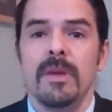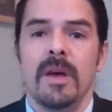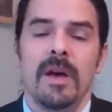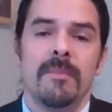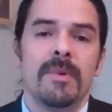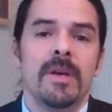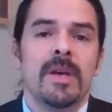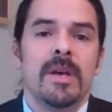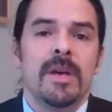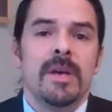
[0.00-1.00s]

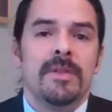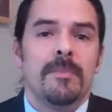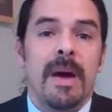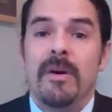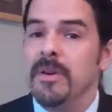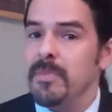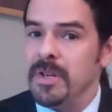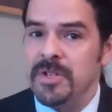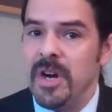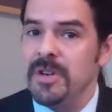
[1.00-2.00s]
the power to
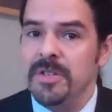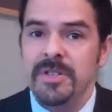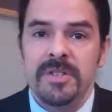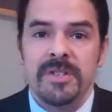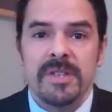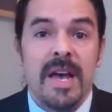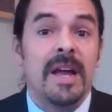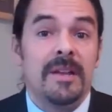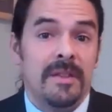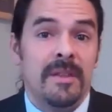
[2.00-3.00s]
bring charges is
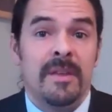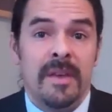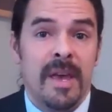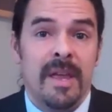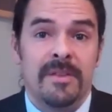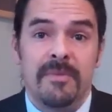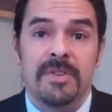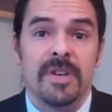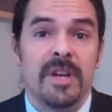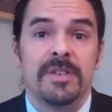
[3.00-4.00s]
not in the hands of a
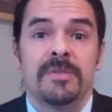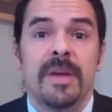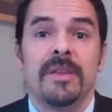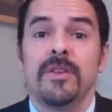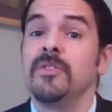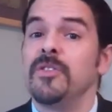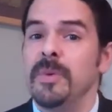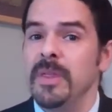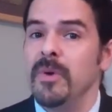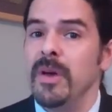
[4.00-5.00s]
judge. That used to
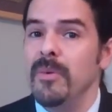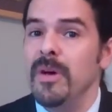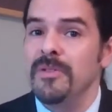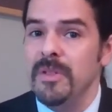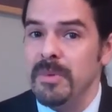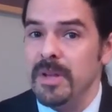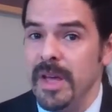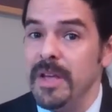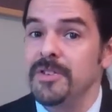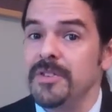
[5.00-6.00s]
be the way it was in the Middle
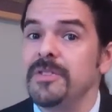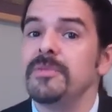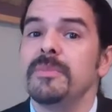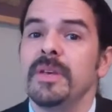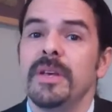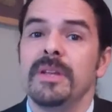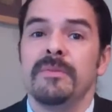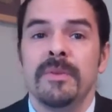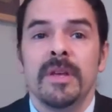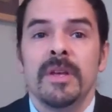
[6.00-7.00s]
Ages,
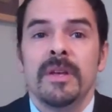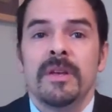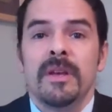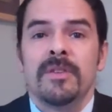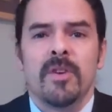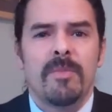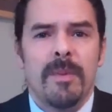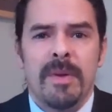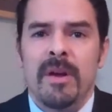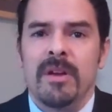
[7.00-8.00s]
and so
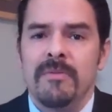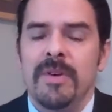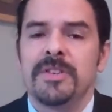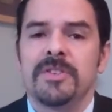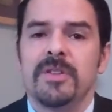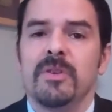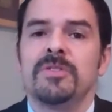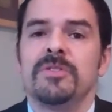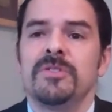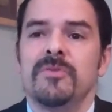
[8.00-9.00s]
maybe our conventional
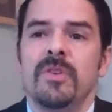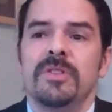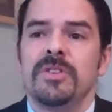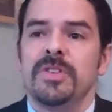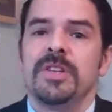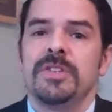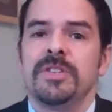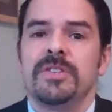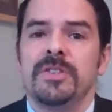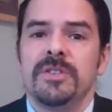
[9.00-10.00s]
notions of what the judge
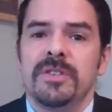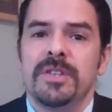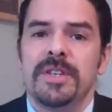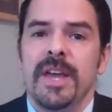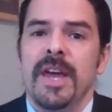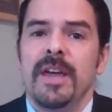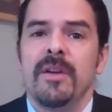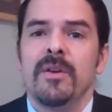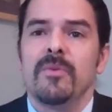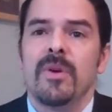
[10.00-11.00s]
is
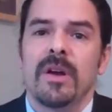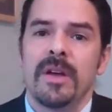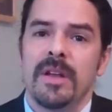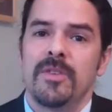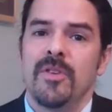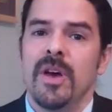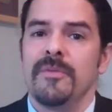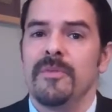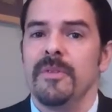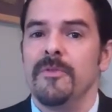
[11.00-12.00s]
today are kind of drawn
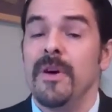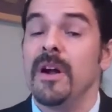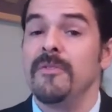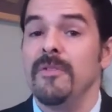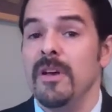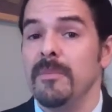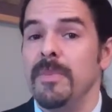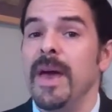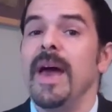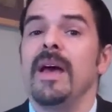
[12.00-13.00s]
from the far-flung
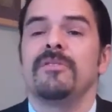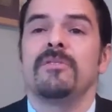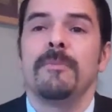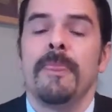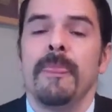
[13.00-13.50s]
past.